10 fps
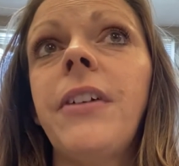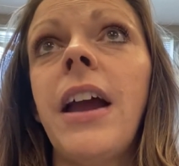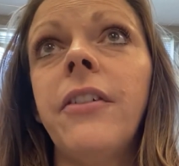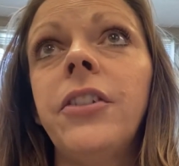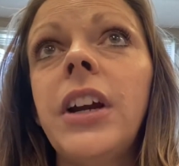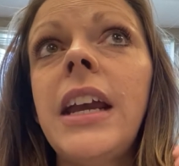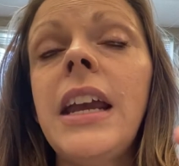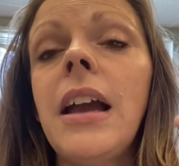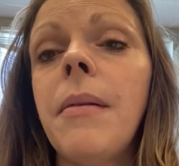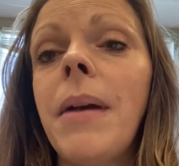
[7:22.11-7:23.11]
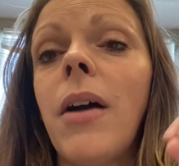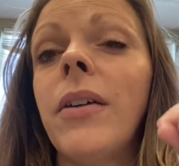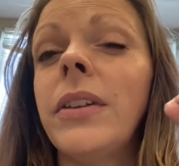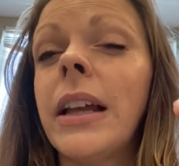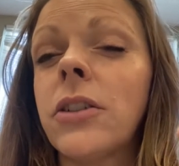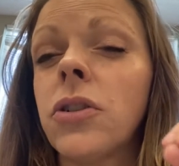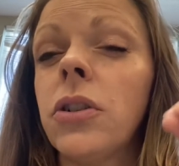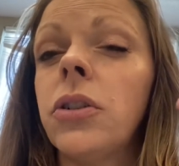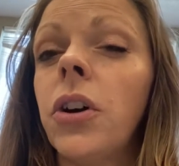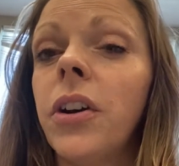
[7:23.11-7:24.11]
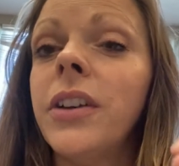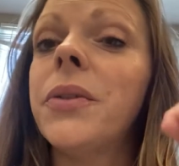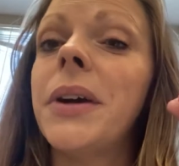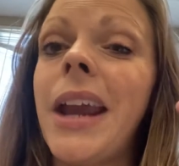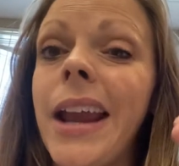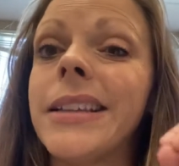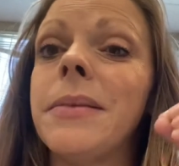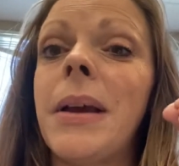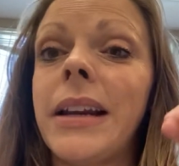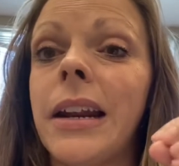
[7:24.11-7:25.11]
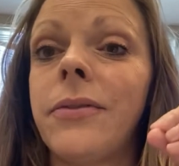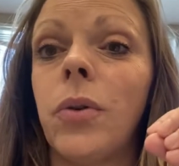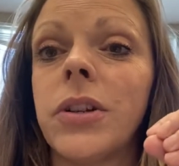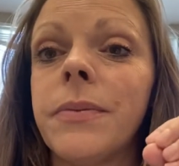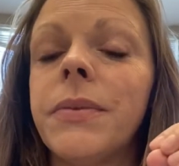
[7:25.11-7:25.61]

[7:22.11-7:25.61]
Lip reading: every amount of electrical current creates a magnetic force.